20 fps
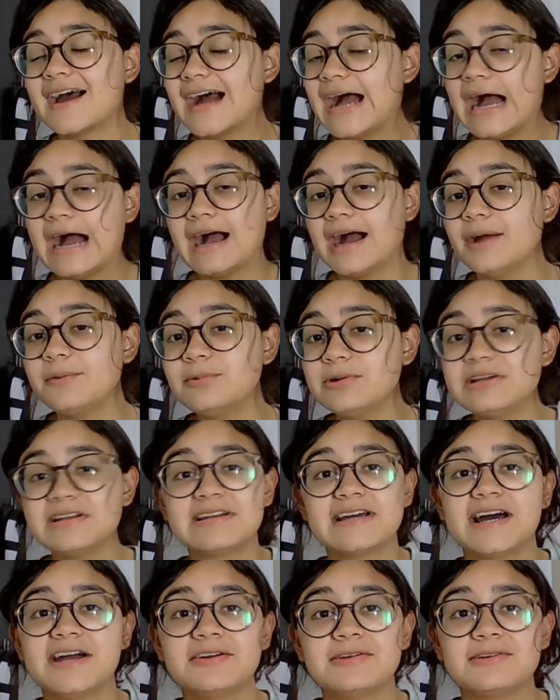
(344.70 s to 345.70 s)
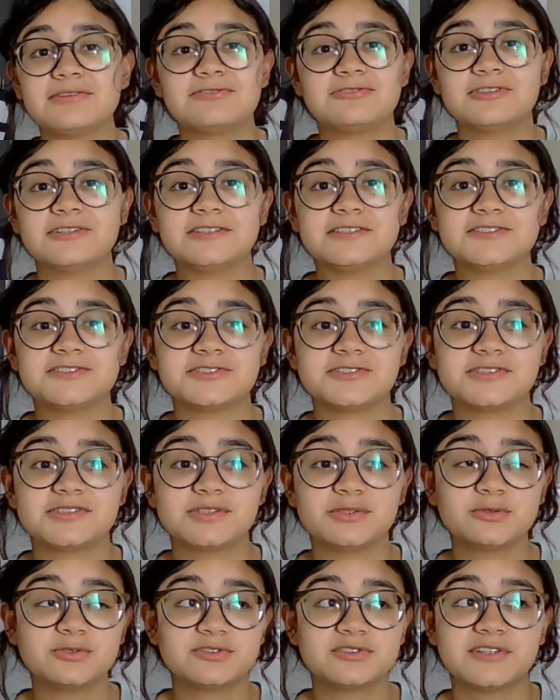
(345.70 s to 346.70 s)
I wouldn't hire a
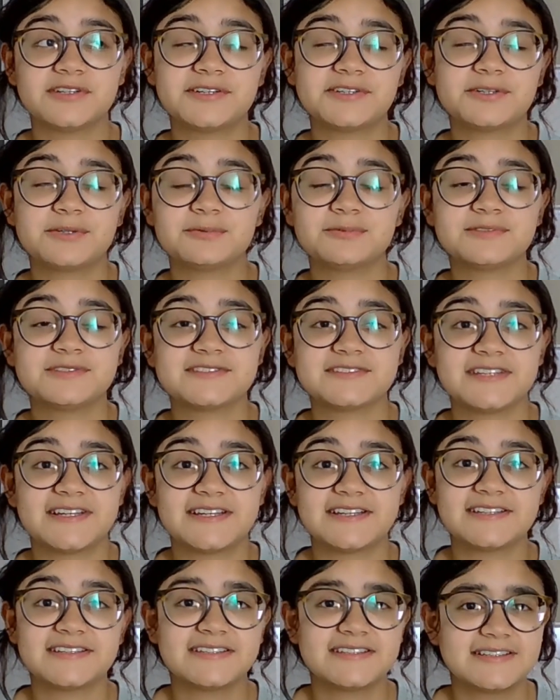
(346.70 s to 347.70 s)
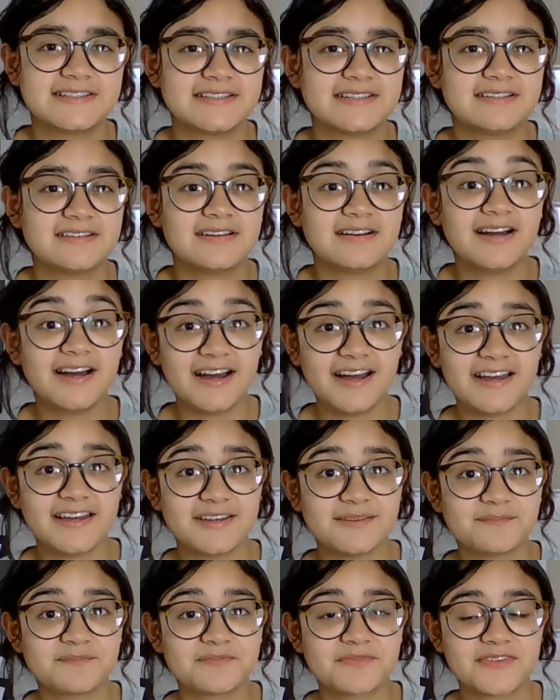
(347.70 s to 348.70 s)
freelancer whose letter only said,
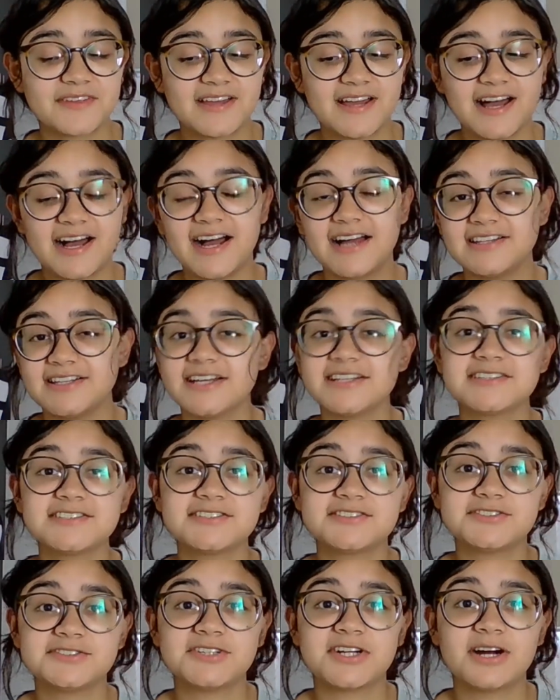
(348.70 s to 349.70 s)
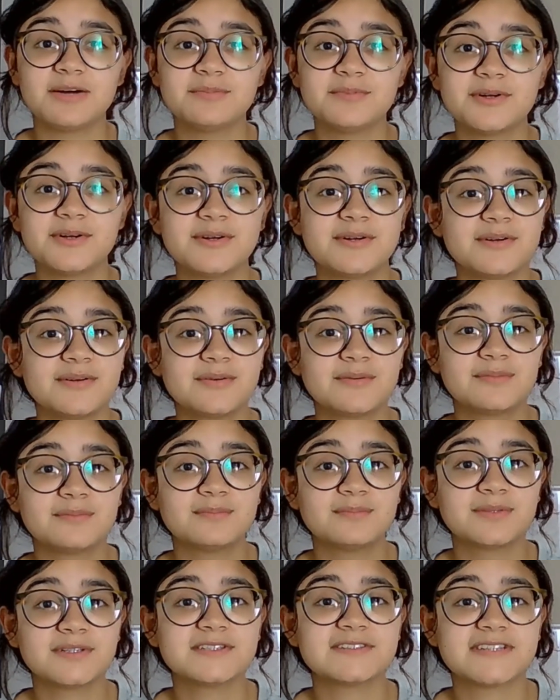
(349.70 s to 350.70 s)
"Hi, I like this job,
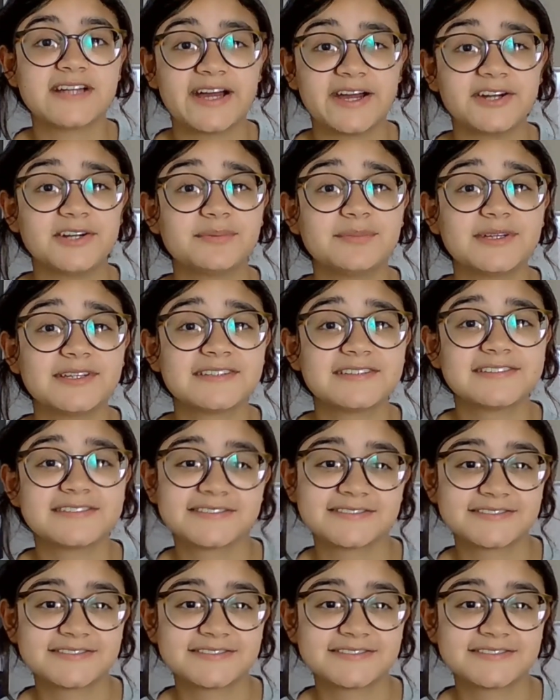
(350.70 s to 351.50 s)
please hire me."